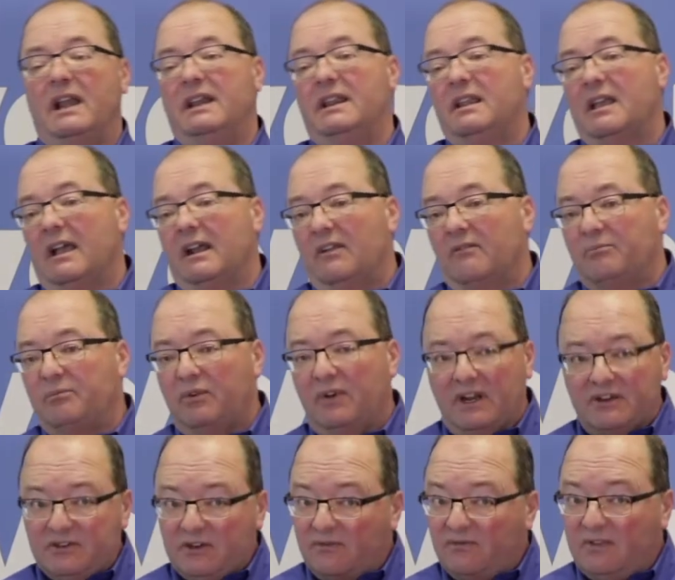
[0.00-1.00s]
kind of
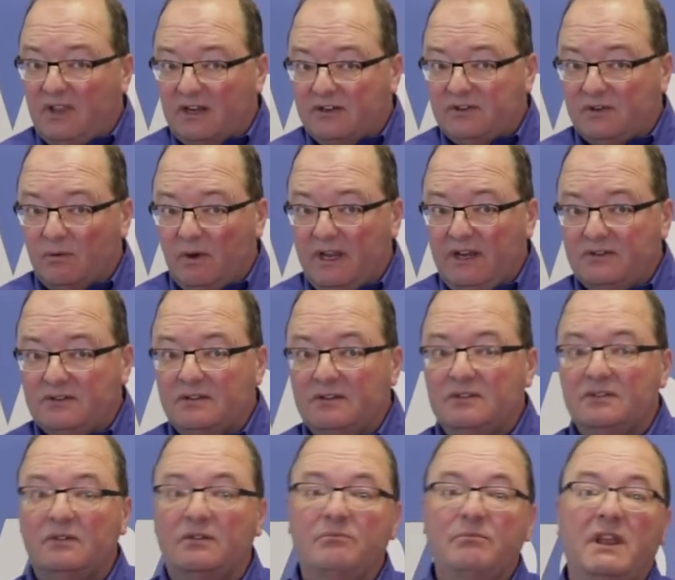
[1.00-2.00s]
pressure
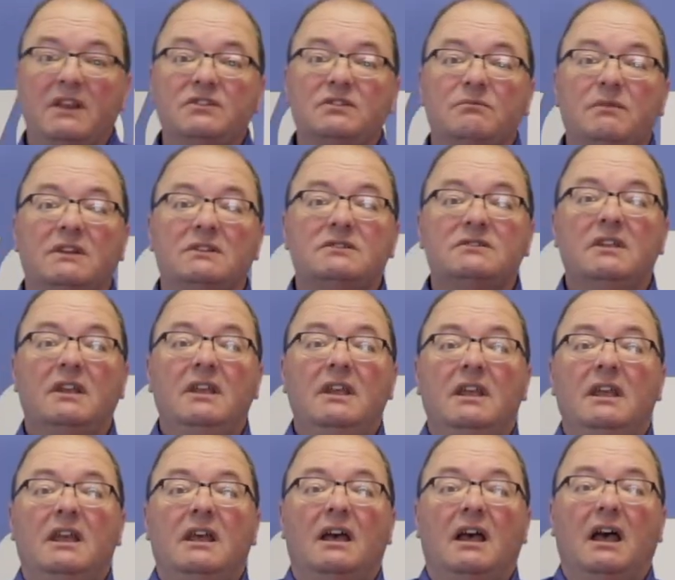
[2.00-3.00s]
fluctuations or measurements
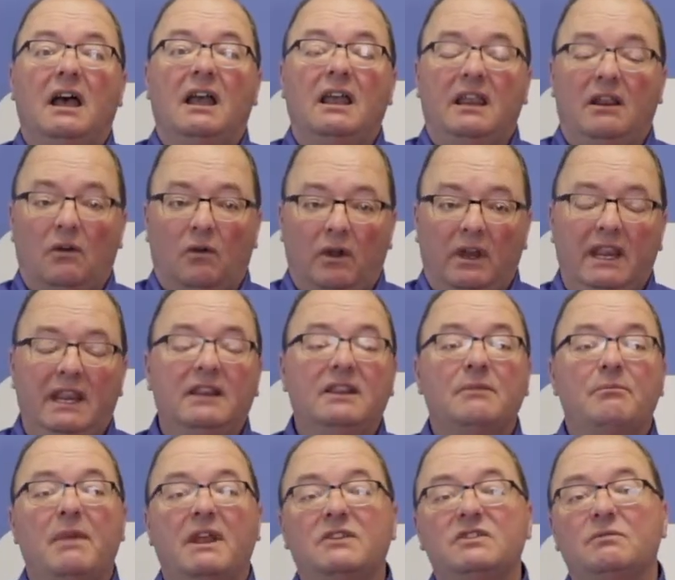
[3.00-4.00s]
or in the
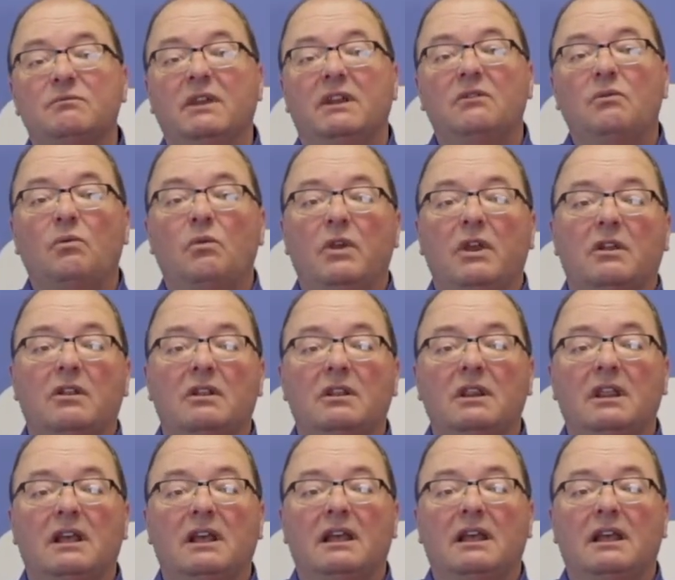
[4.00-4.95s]
measurement will